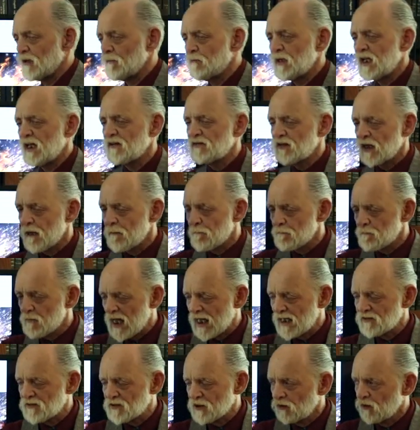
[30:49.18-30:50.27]
It means a
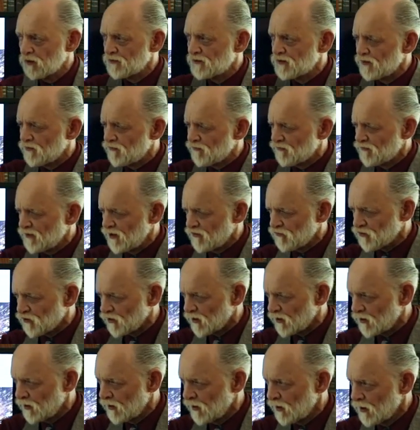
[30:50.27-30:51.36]
mental
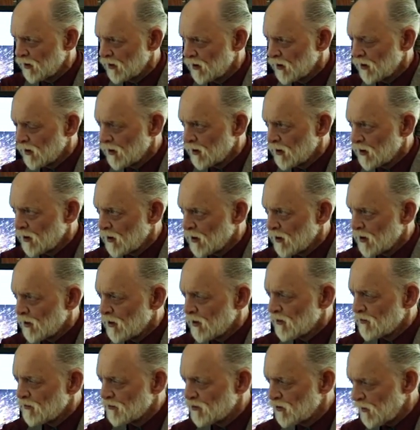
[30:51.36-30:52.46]
decision
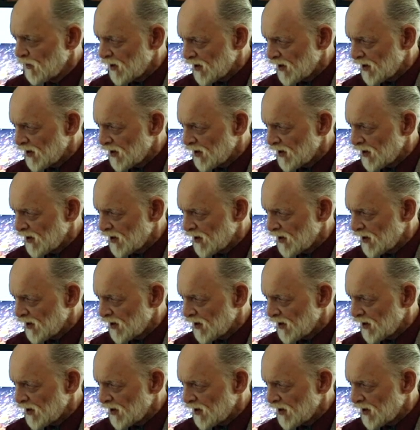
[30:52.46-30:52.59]
to